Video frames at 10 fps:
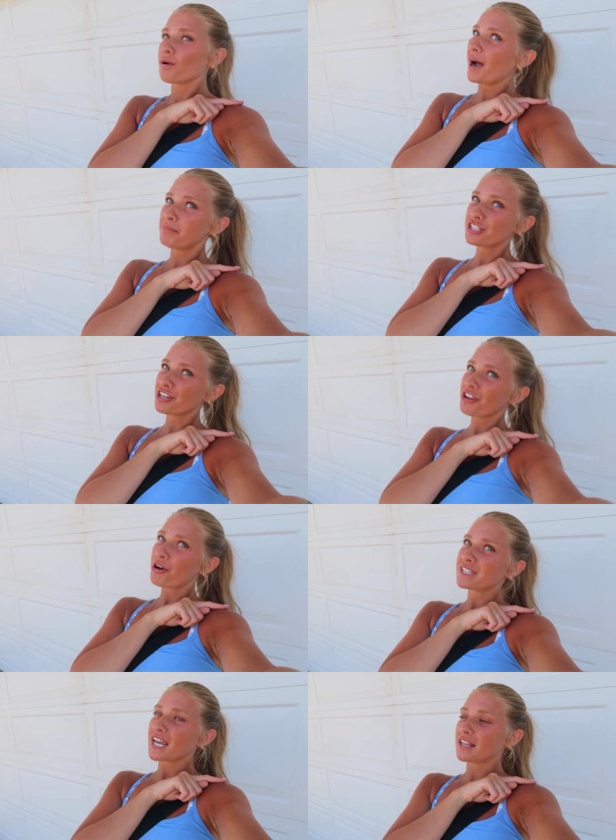So I'm just gonna
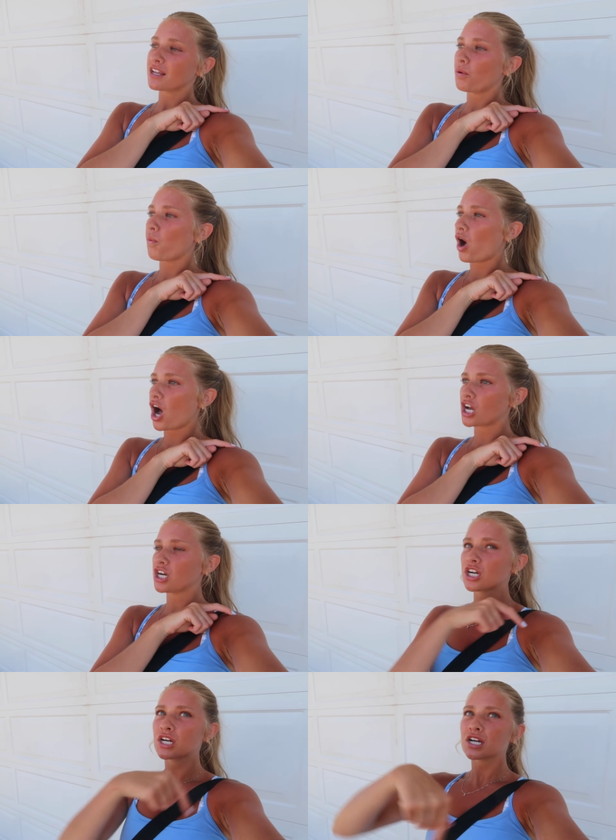go take a little walk
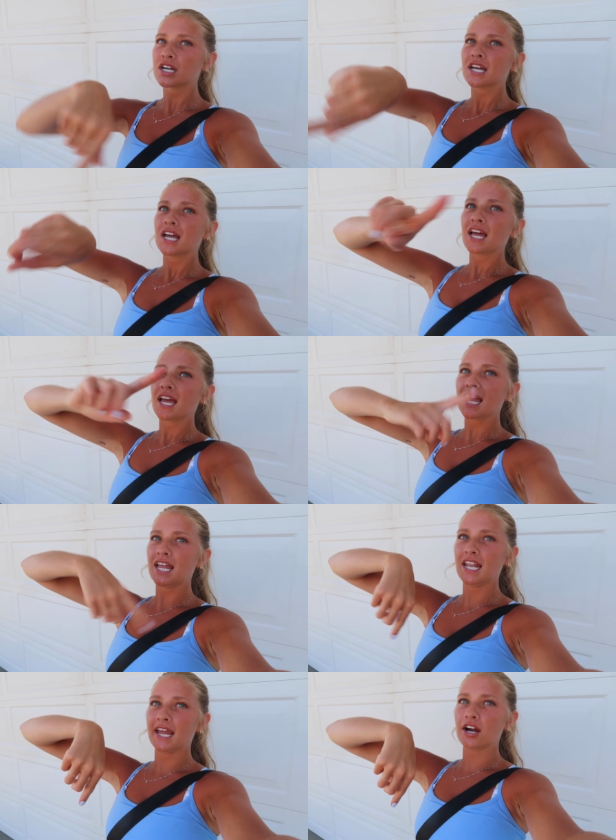
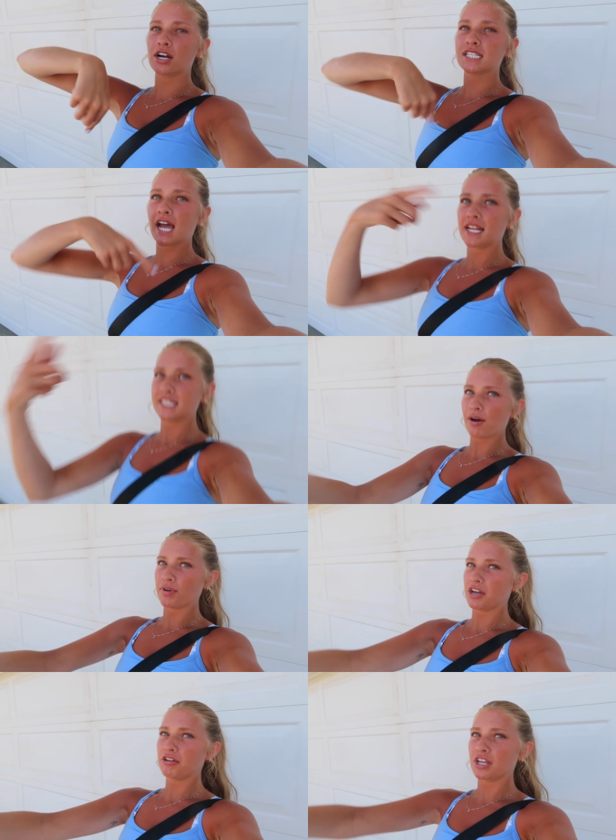in there. It's kind of
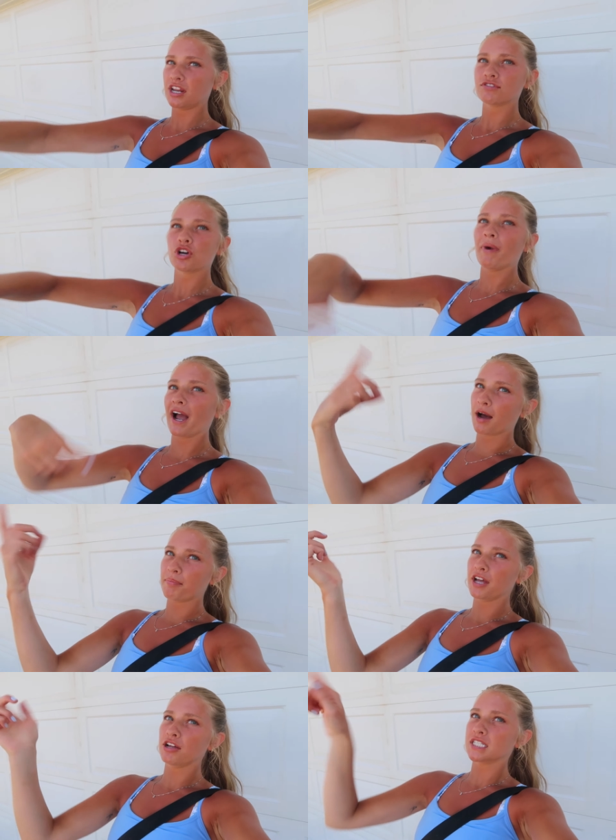downhill and then you have to go back
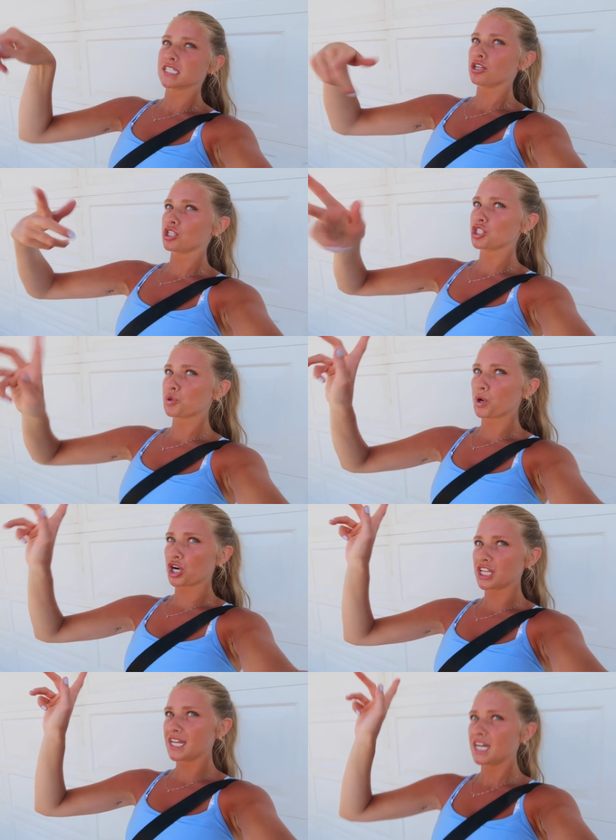uphill. It's a little
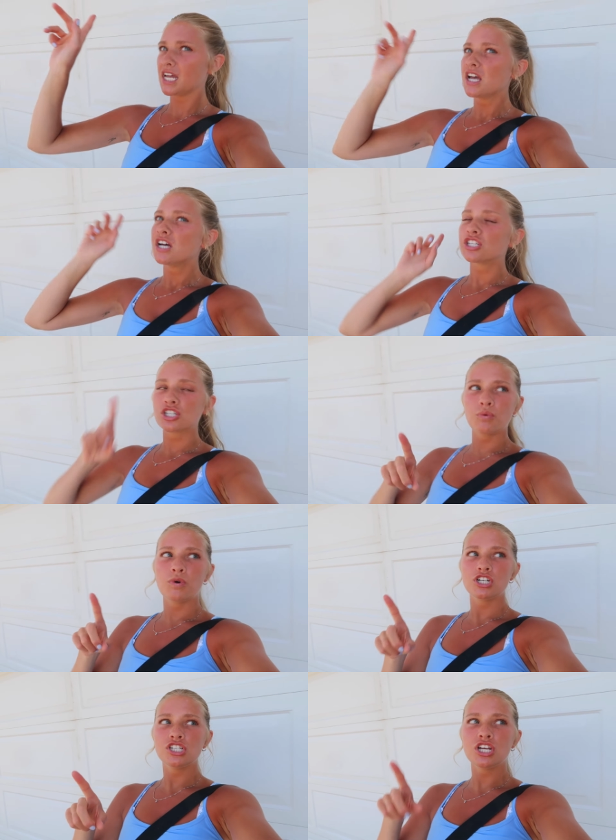twirly. So
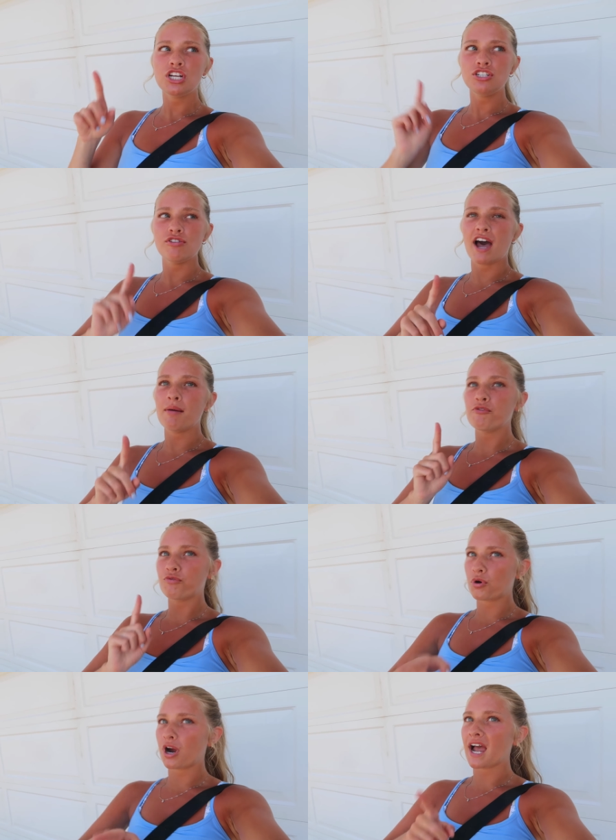we're just gonna do that
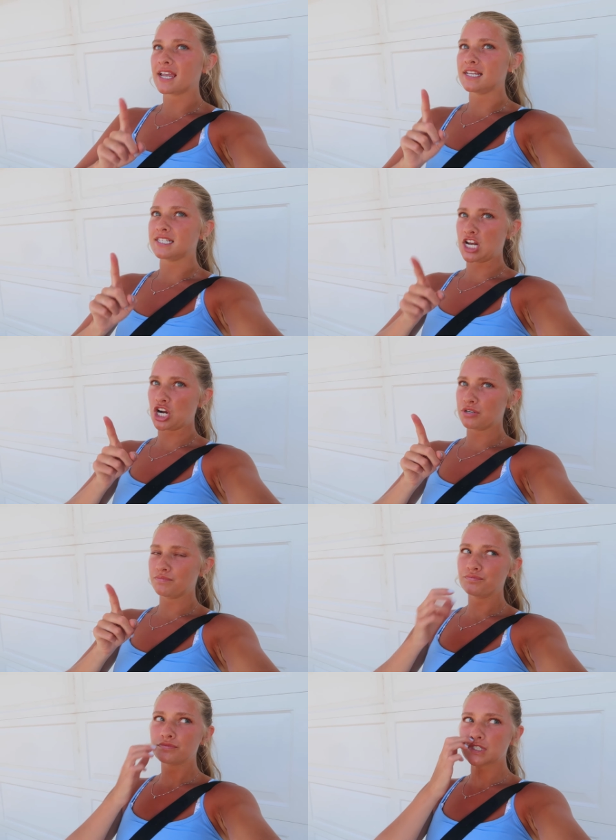before I eat dinner.
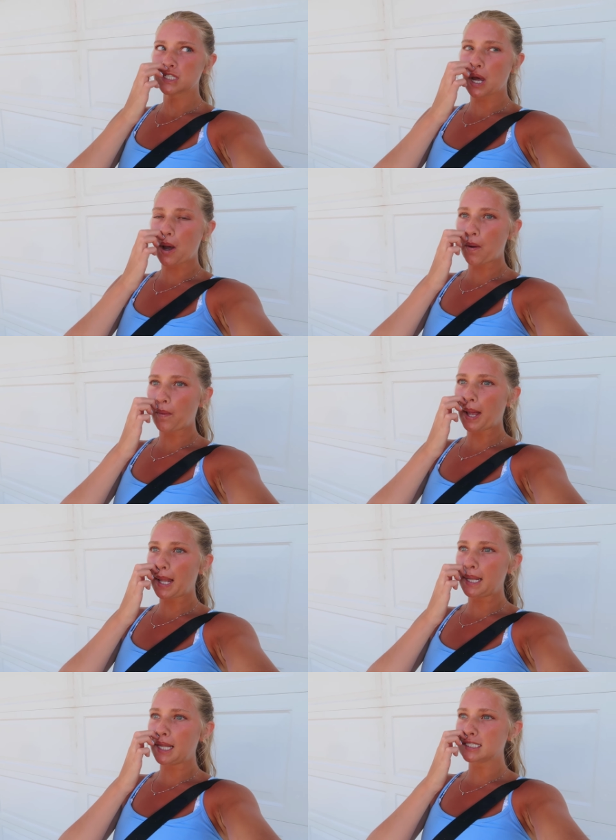So
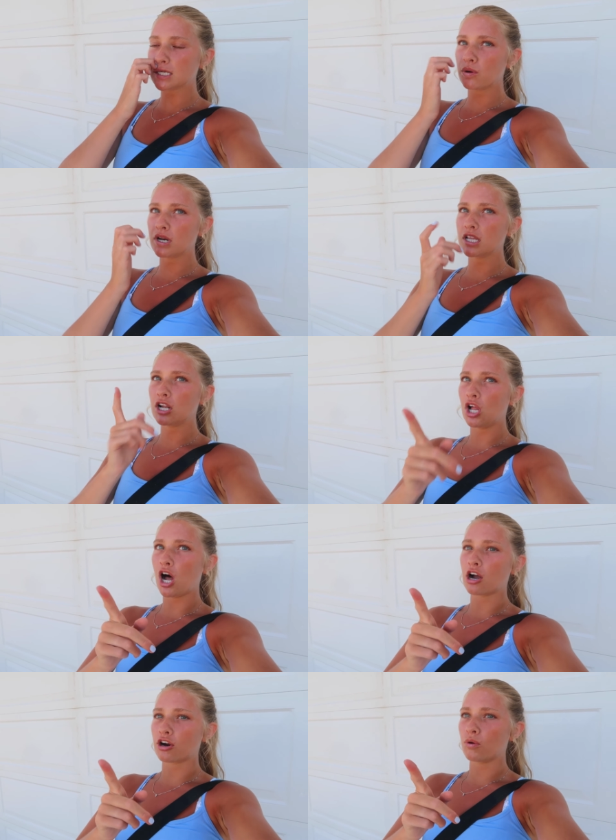let's go on a
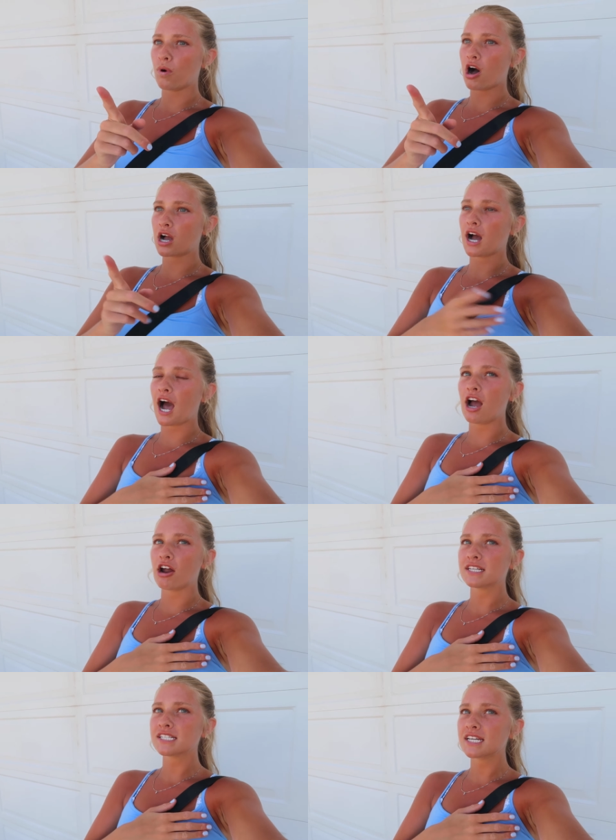little hot girl walk. I
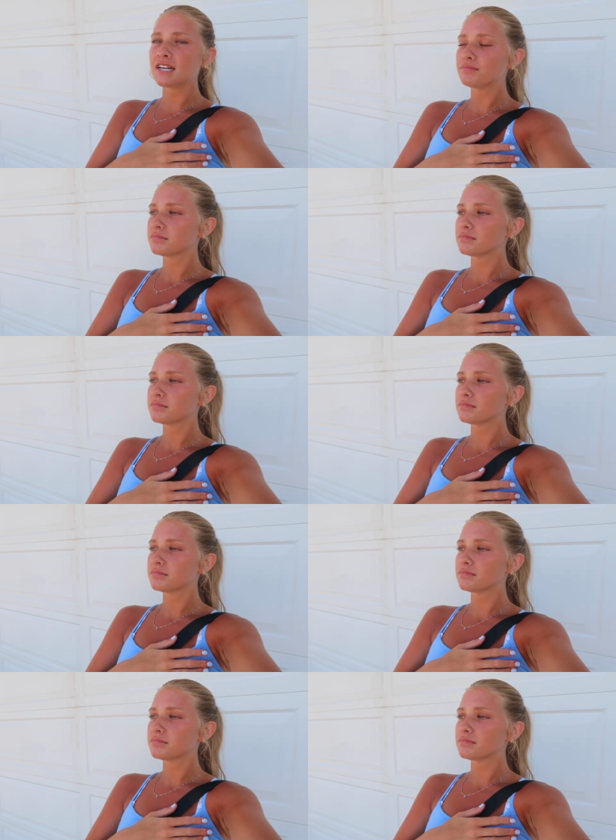honestly,